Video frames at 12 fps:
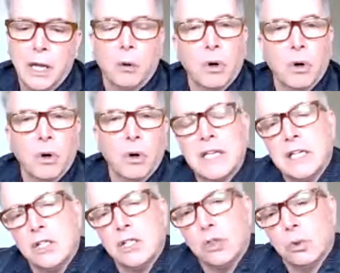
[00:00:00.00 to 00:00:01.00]
And one of the
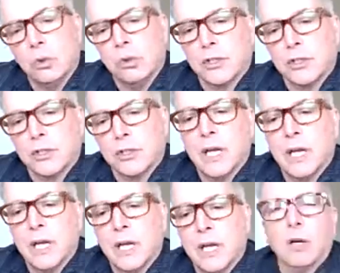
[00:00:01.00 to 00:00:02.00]
key tools that we
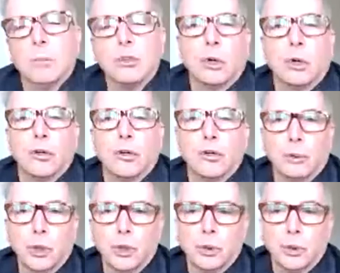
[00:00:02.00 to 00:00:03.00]
have to help sort
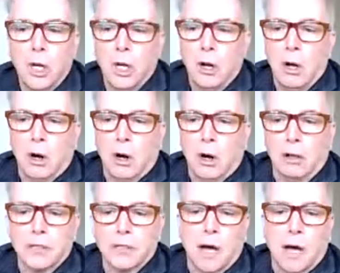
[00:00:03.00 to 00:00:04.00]
through all of
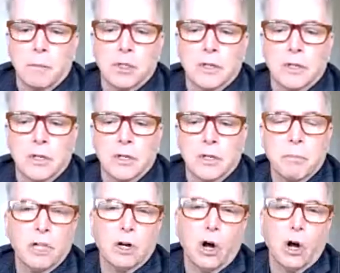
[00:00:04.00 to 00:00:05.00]
these options is
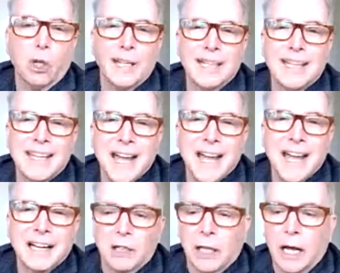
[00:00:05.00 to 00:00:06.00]
something called
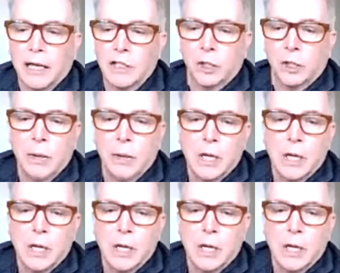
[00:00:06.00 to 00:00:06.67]
Indexalyzer,